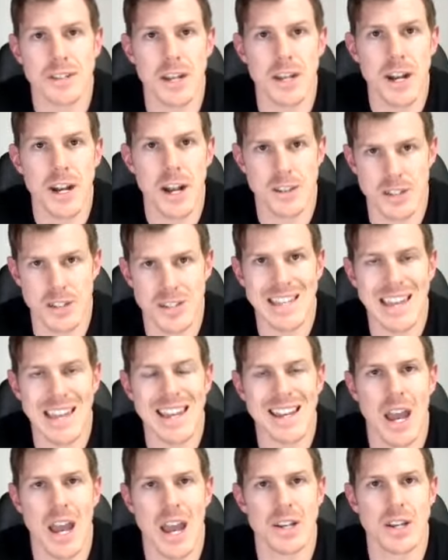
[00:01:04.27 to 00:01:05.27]
in it as a
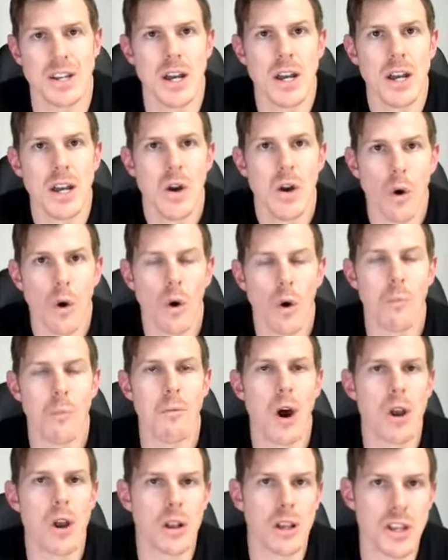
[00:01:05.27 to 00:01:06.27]
teenager
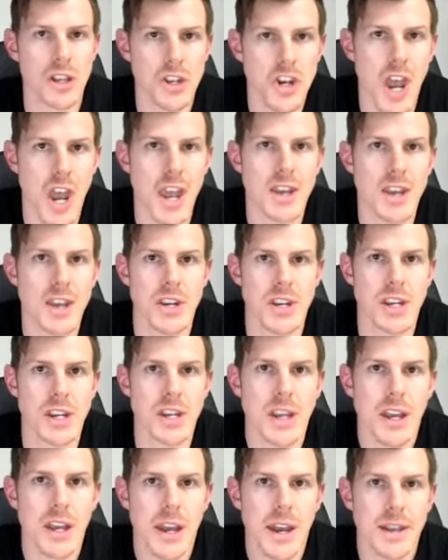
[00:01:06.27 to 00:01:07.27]
hormonally changing
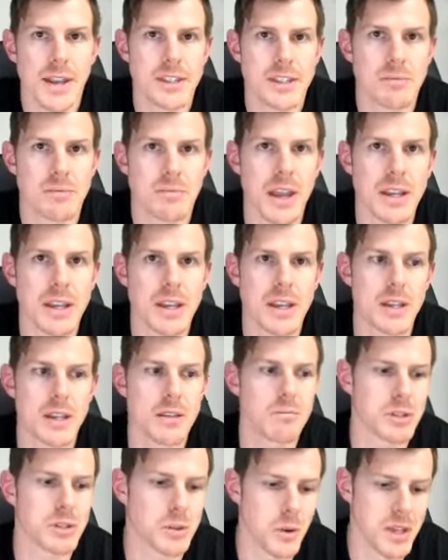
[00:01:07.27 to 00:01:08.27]
and spending
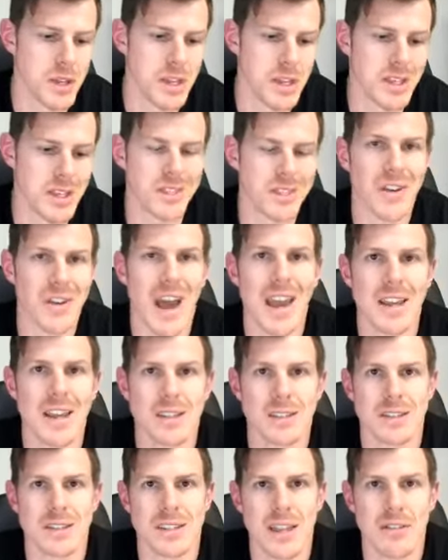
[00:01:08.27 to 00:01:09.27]
between the years of 8
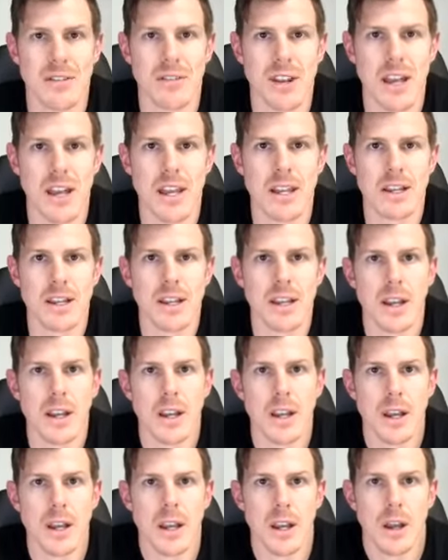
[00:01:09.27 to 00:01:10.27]
to 17
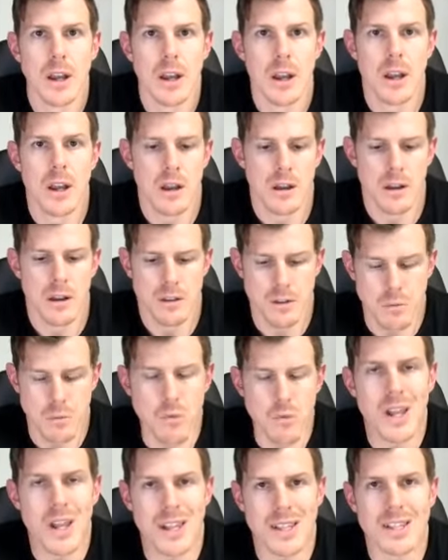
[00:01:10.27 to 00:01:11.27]
some
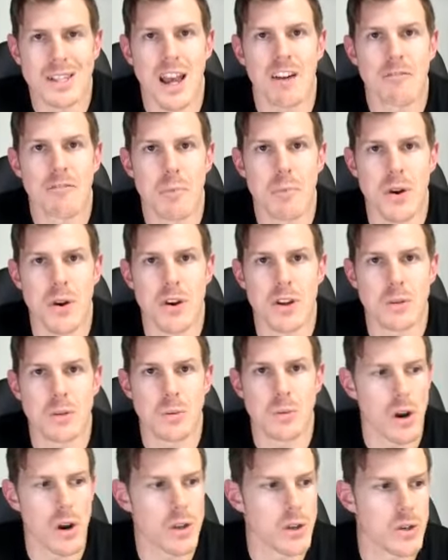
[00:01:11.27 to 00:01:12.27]
really tough periods
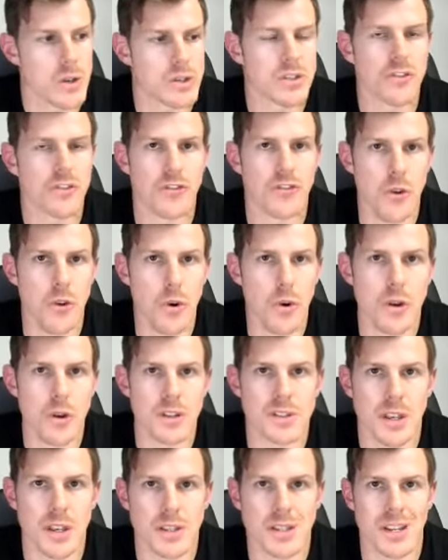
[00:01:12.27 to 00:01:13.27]
where I used food
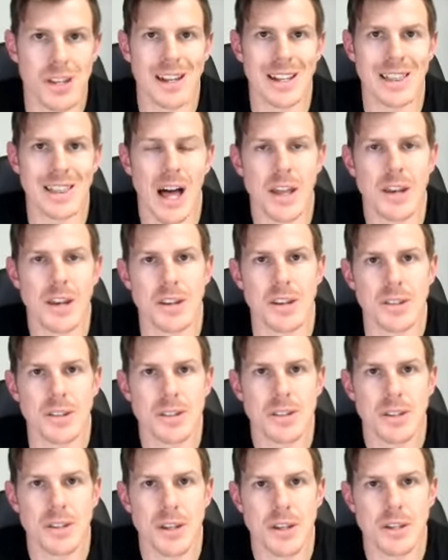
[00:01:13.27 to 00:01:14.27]
as, as a
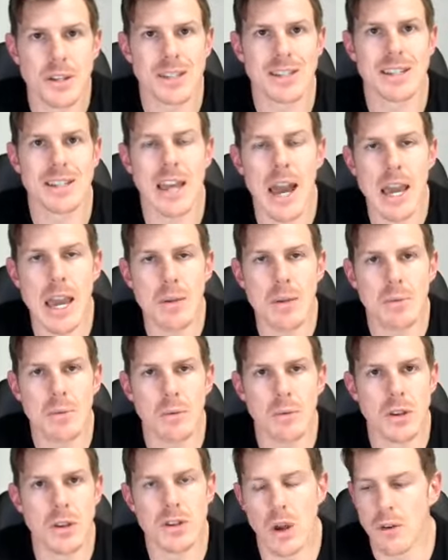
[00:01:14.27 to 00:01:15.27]
gluttonous escape,
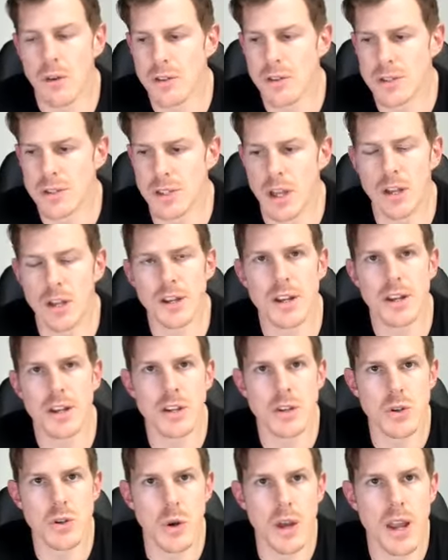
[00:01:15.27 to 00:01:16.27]
which obviously I didn't
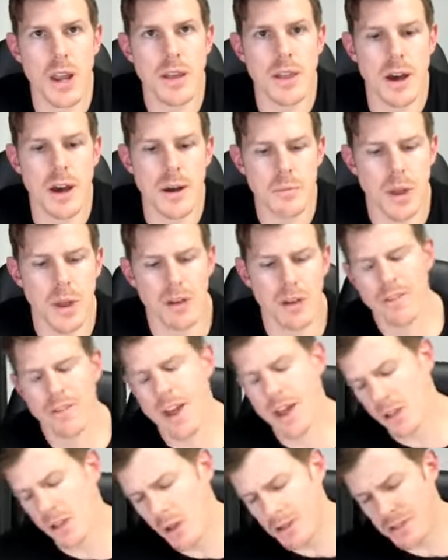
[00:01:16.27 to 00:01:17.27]
enjoy either. I
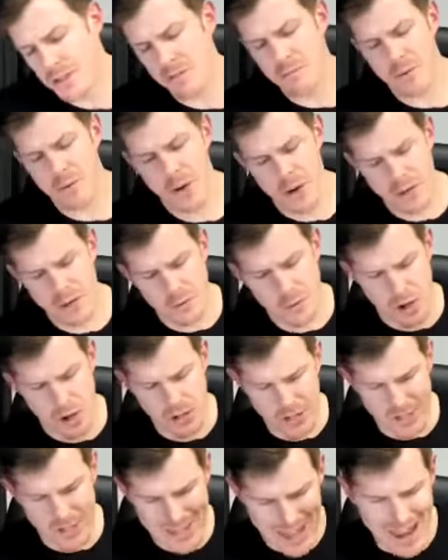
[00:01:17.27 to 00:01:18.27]
found lots of periods where I
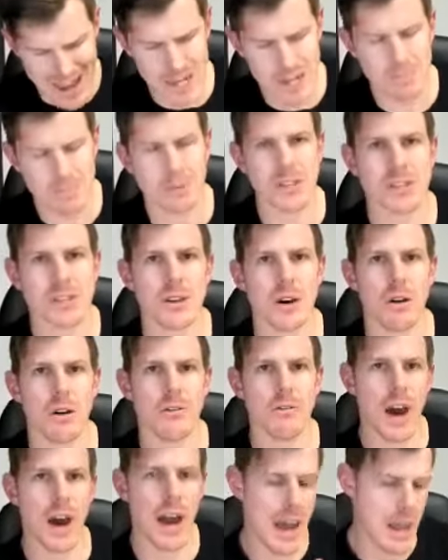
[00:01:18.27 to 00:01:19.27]
just hated myself.
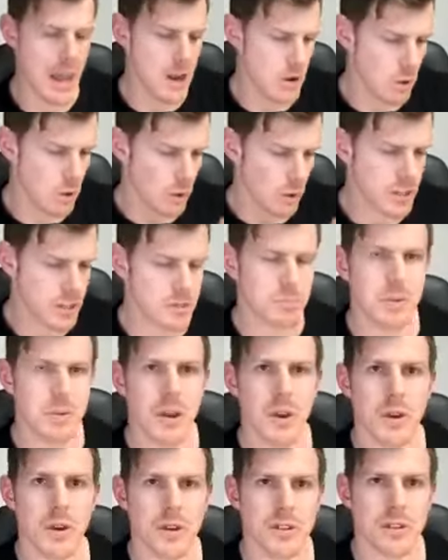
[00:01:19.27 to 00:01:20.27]
I hated all these
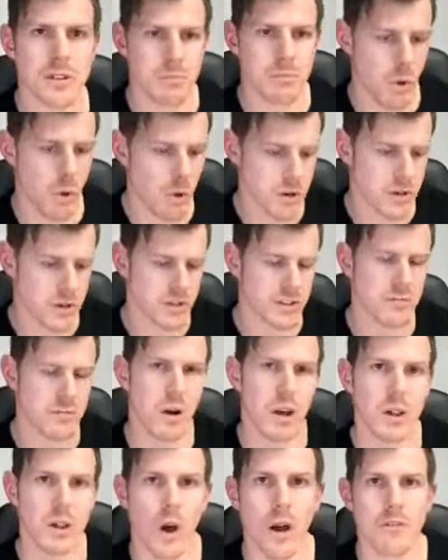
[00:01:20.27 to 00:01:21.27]
periods and portions of my
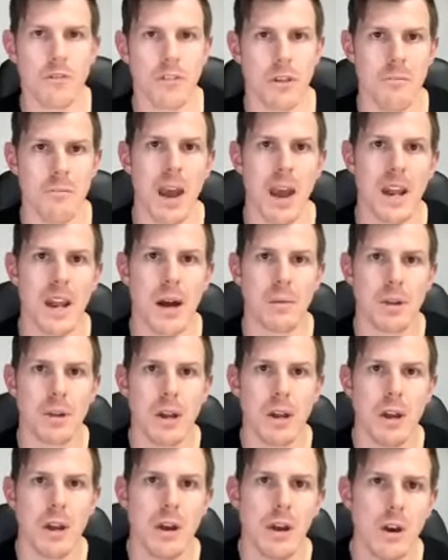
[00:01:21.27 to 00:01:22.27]
life that made up
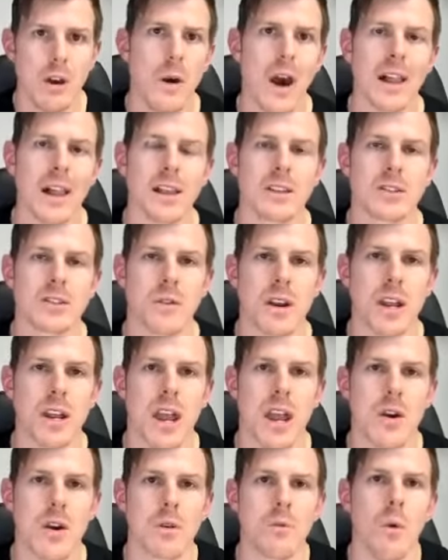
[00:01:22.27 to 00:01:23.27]
who Alex
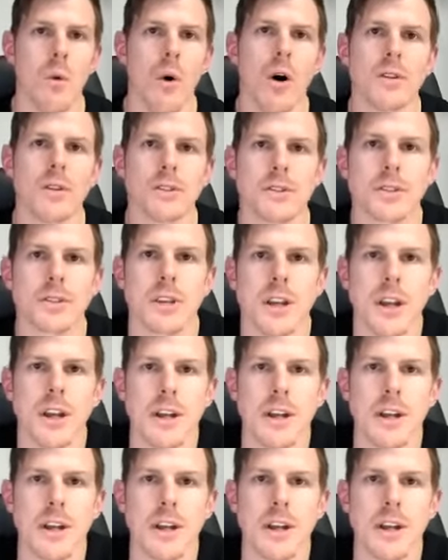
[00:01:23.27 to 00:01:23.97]
Ranieri was